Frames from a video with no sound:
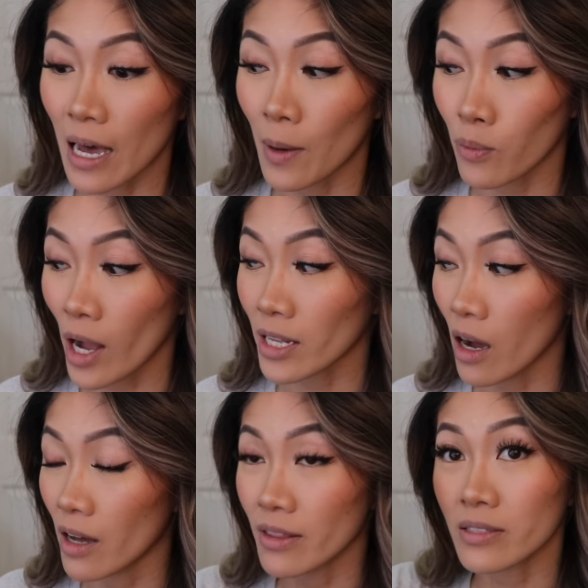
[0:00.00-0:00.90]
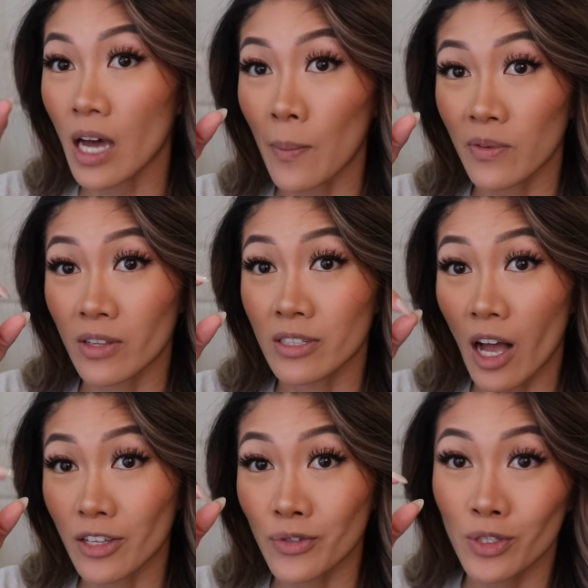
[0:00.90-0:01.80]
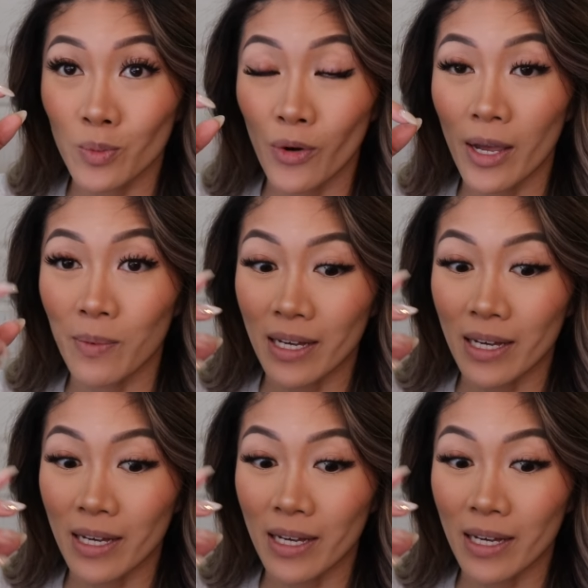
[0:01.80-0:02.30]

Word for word: a product on the top of the nozzle spray,